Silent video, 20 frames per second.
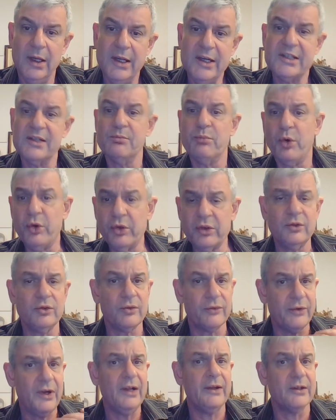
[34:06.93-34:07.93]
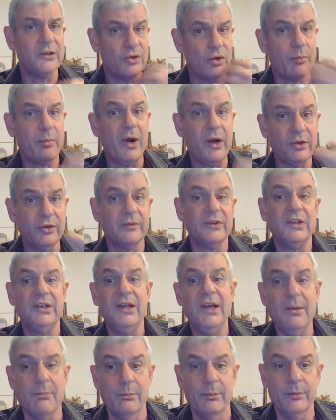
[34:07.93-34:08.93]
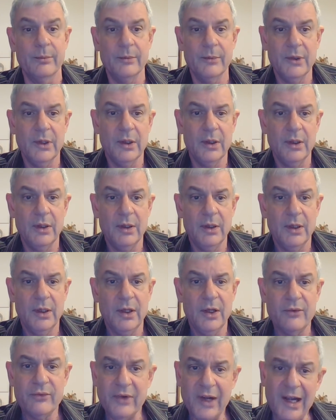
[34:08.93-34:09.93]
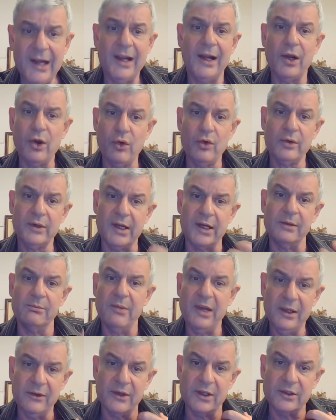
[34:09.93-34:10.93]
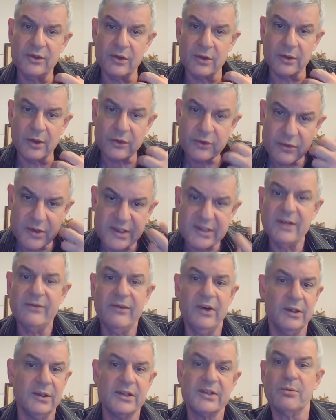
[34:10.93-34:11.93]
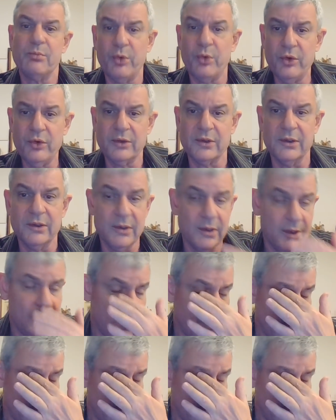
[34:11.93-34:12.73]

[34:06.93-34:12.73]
It's important to feel that you're part of a team. Feeling alone can mean that you're not receiving the support and